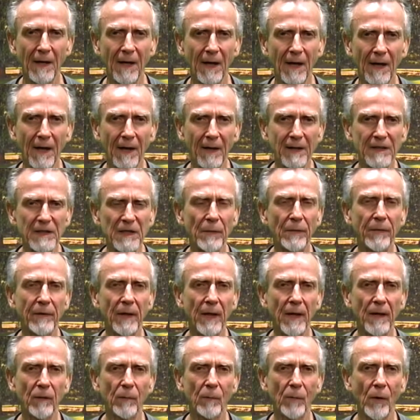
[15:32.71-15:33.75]
of the
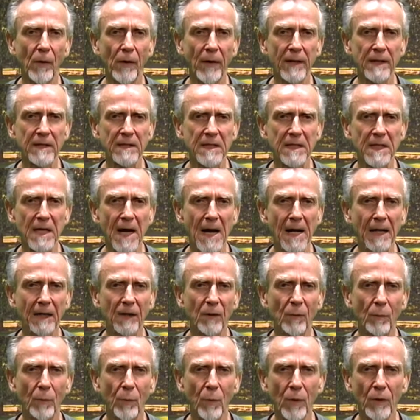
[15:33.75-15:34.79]
other boys knocked
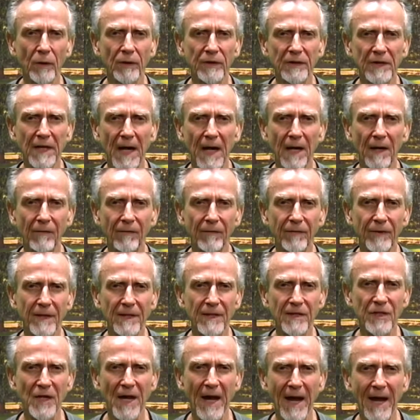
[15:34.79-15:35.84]
the books out of
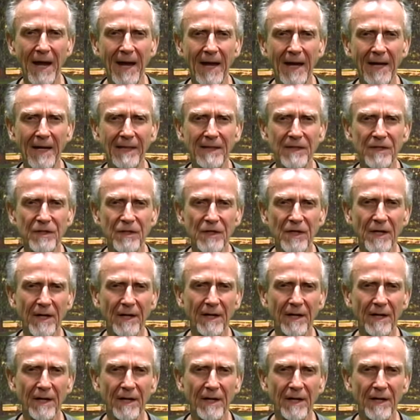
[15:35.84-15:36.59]
his hands, the